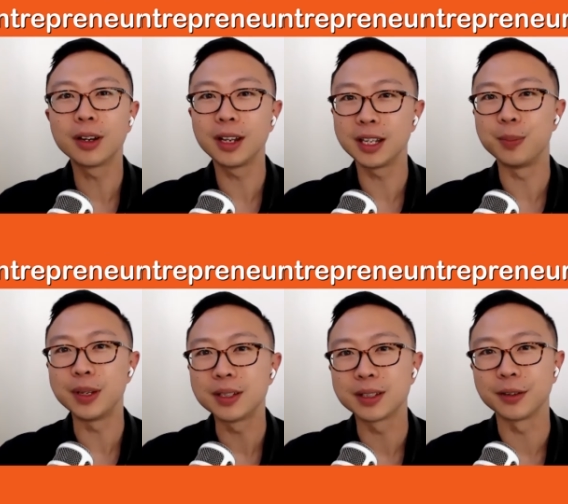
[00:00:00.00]

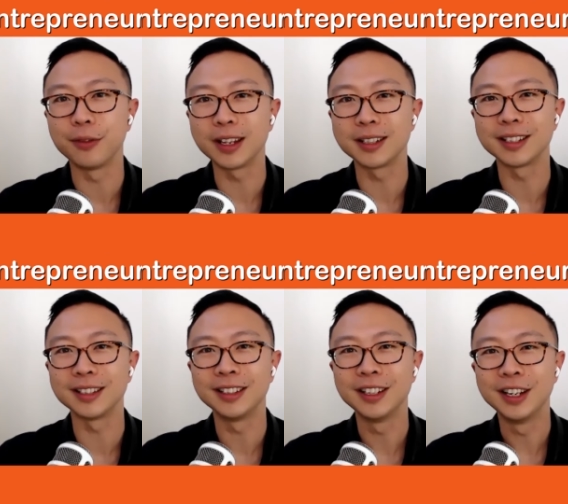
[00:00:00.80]
business events,
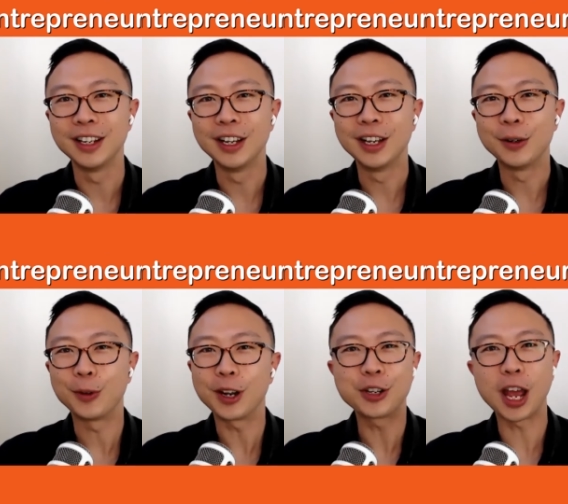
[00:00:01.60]
and
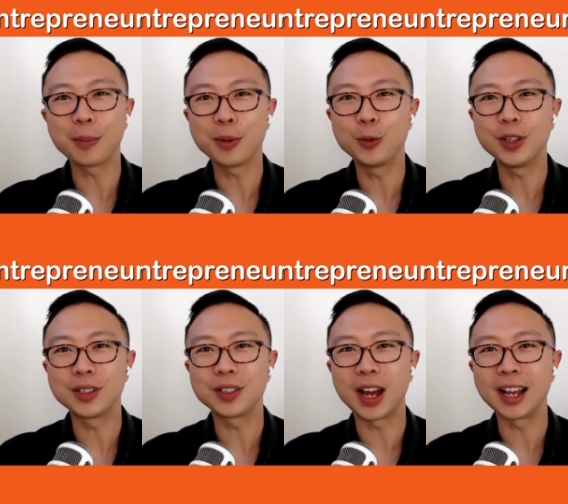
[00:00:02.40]
what actually happened
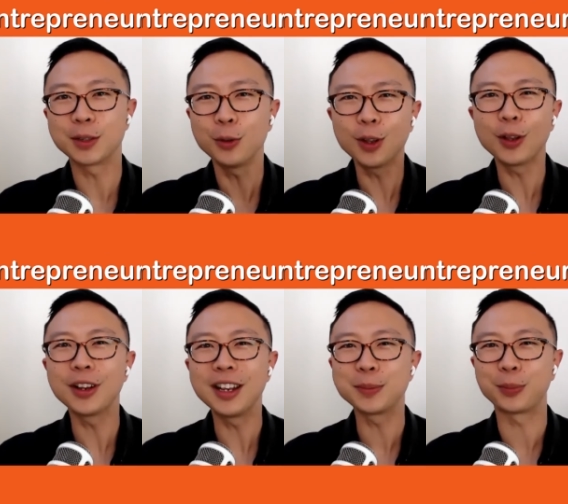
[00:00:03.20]
was I saw a lot
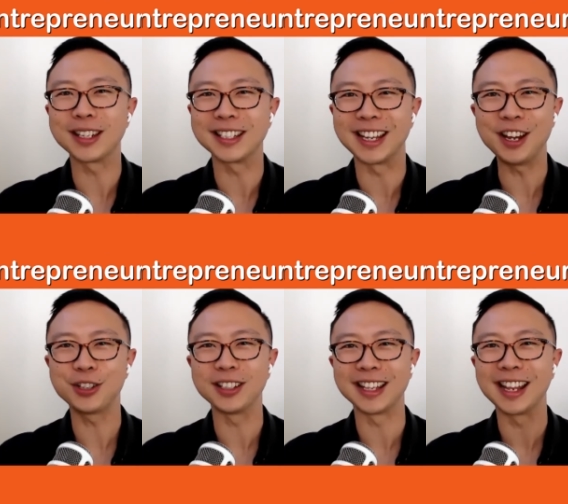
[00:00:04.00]
of these
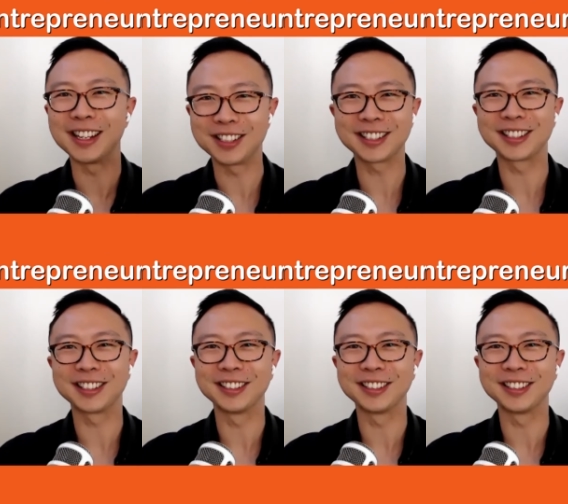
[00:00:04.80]
presentations that they just